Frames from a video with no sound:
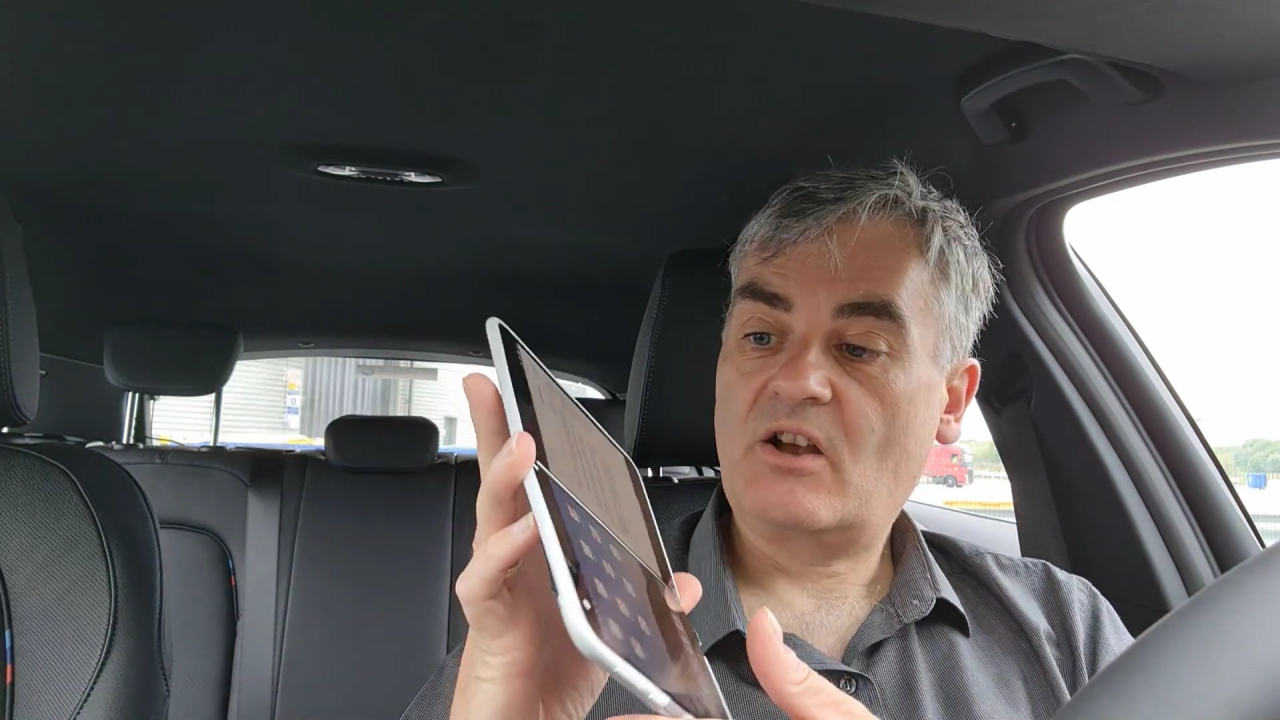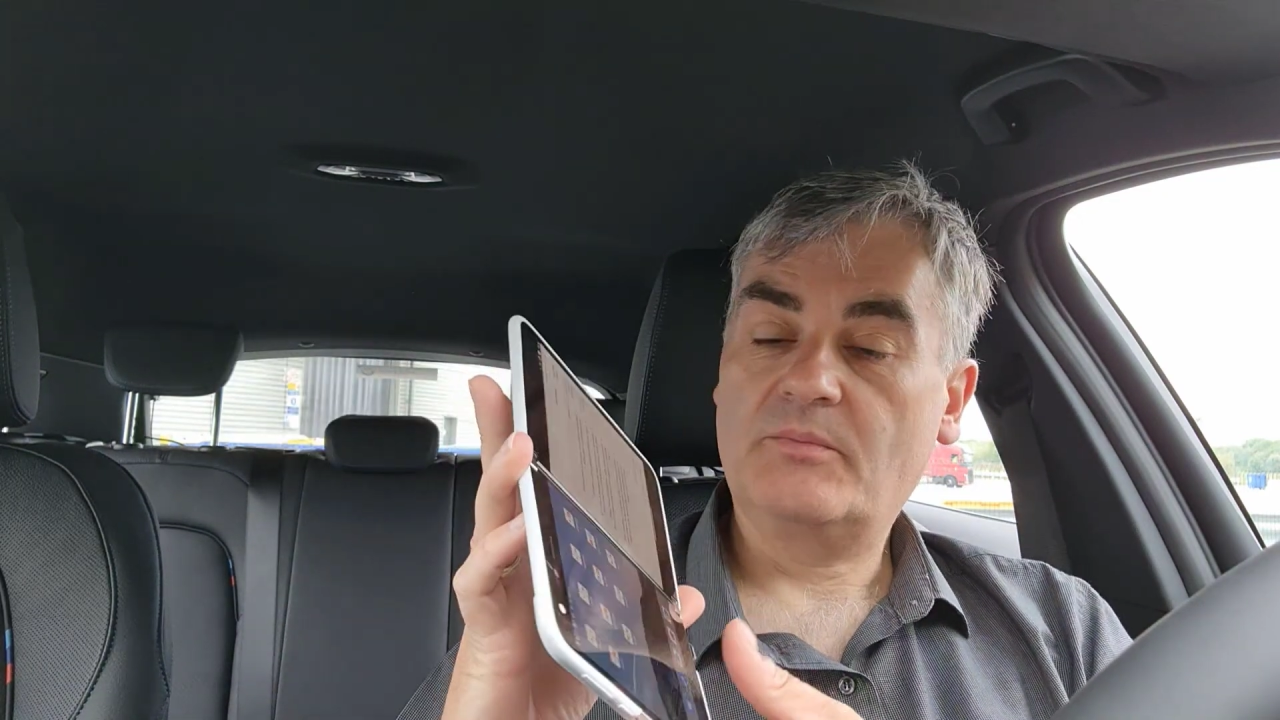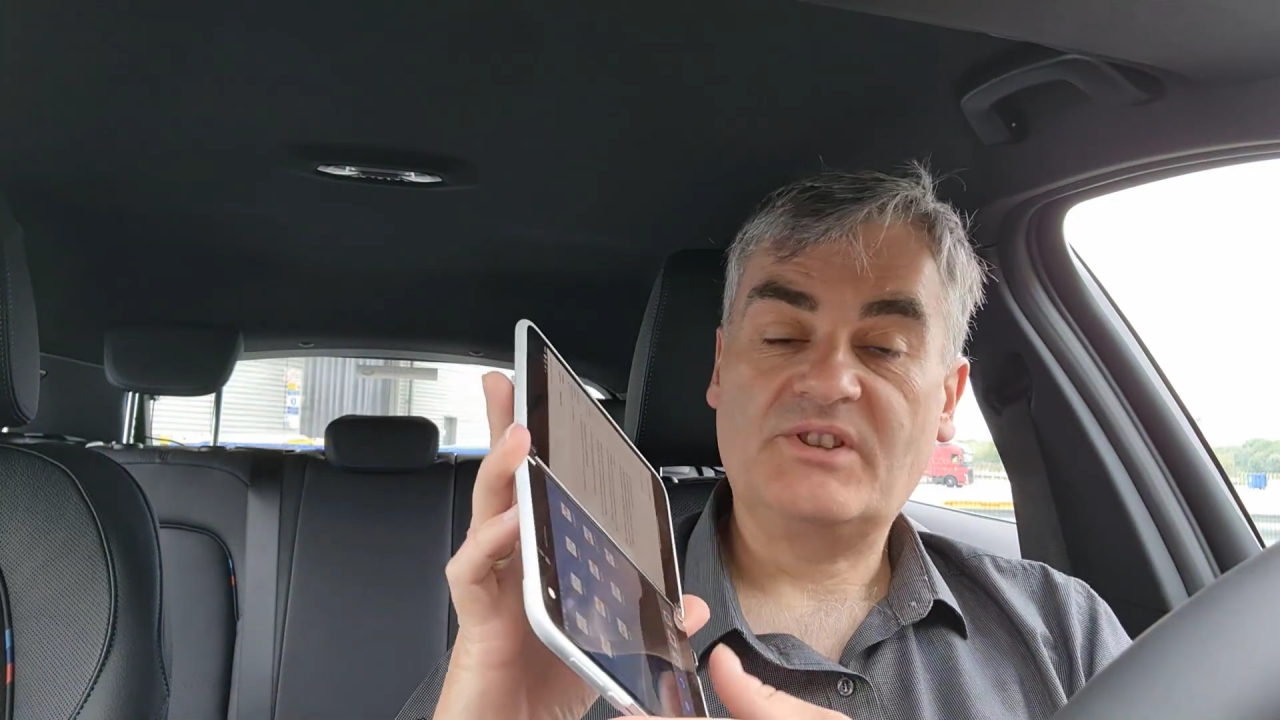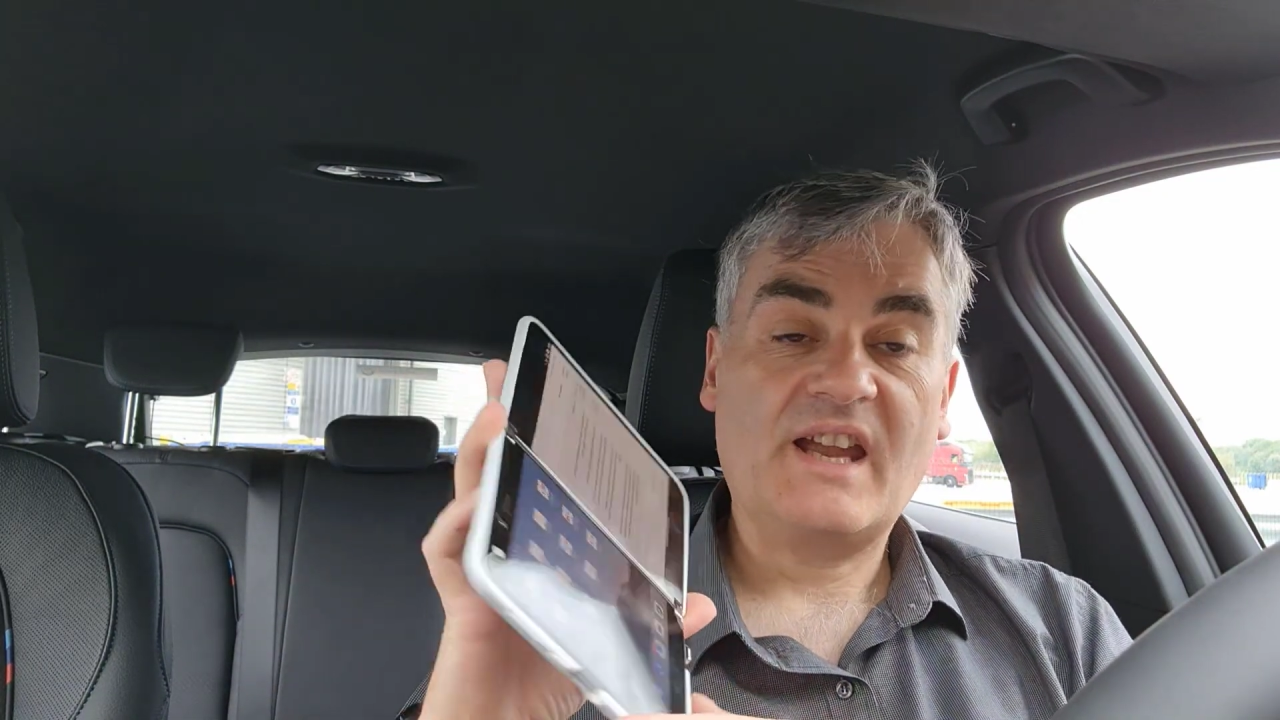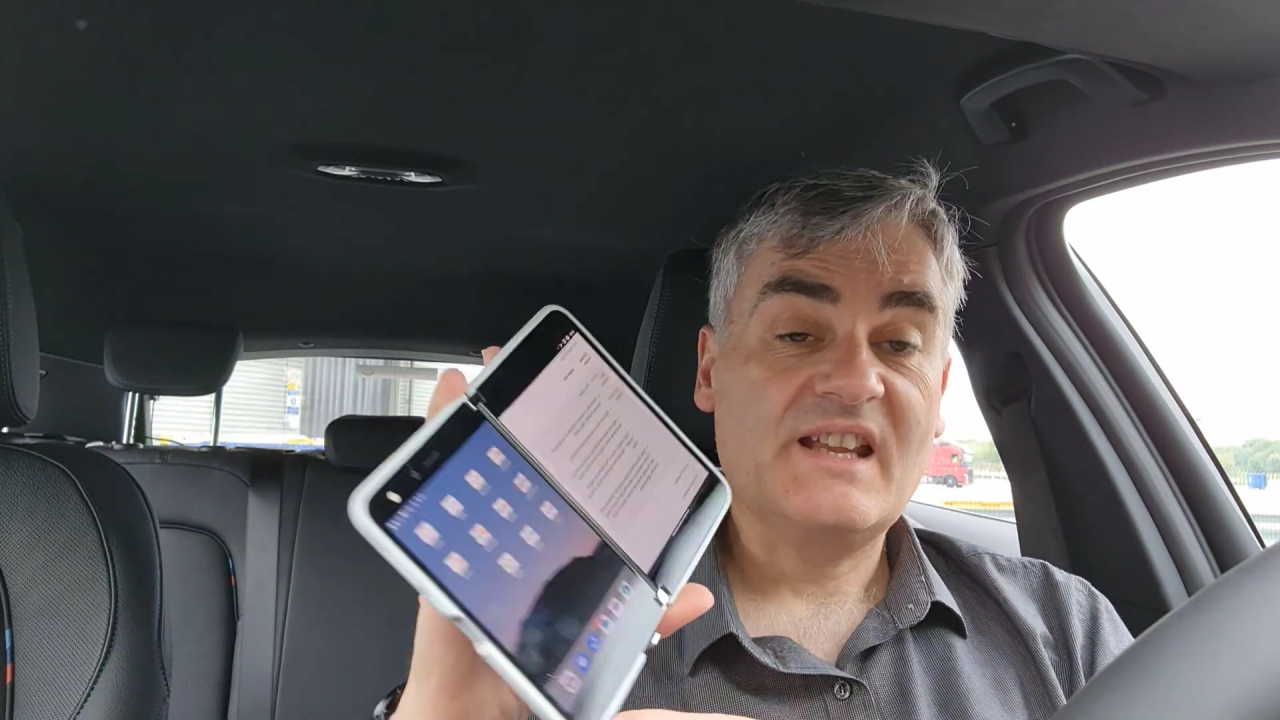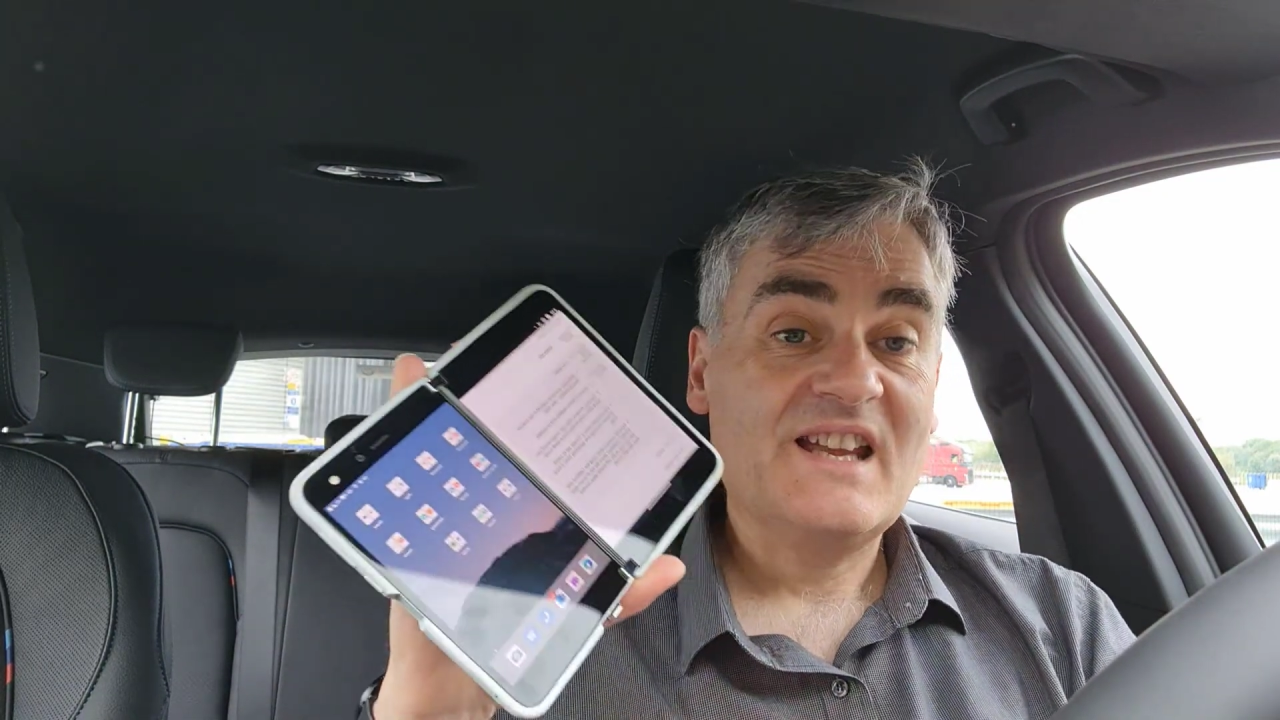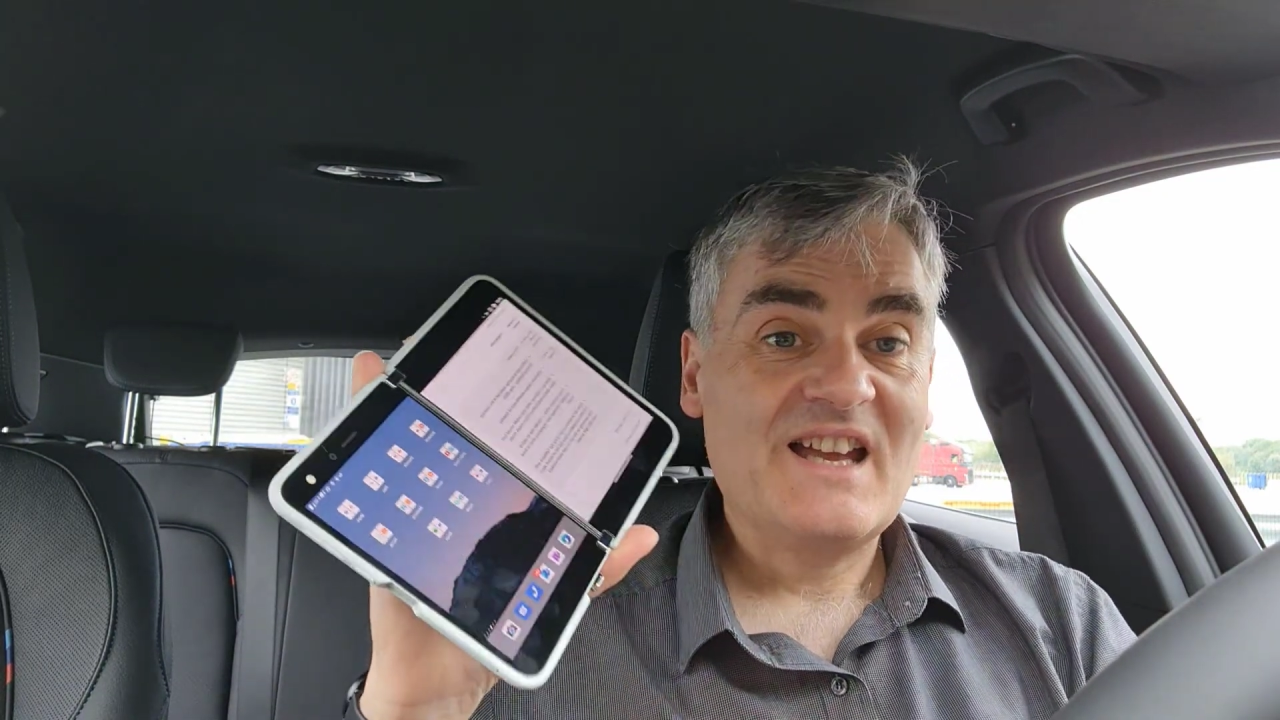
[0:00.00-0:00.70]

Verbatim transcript: update.